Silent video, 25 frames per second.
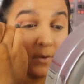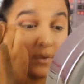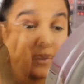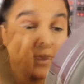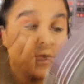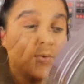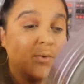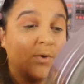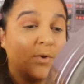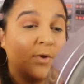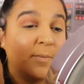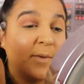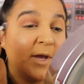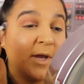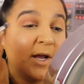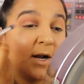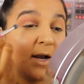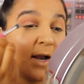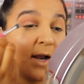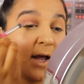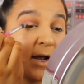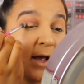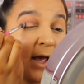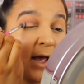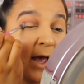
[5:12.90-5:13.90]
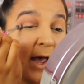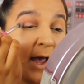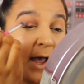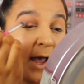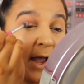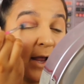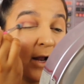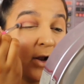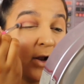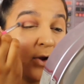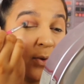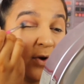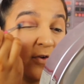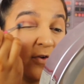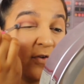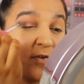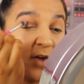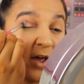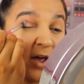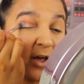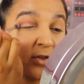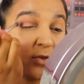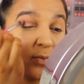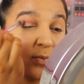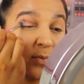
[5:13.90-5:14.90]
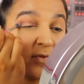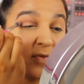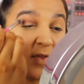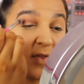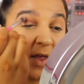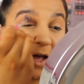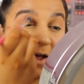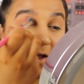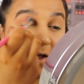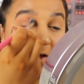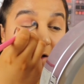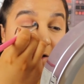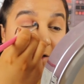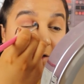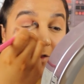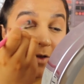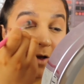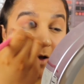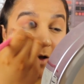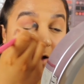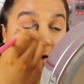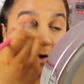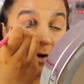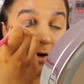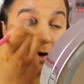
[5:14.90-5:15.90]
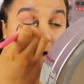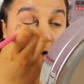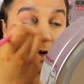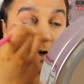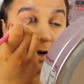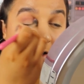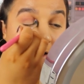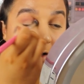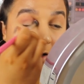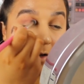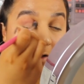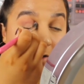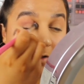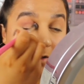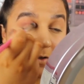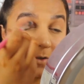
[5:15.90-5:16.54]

You want to make like a halo effect with that darker colour,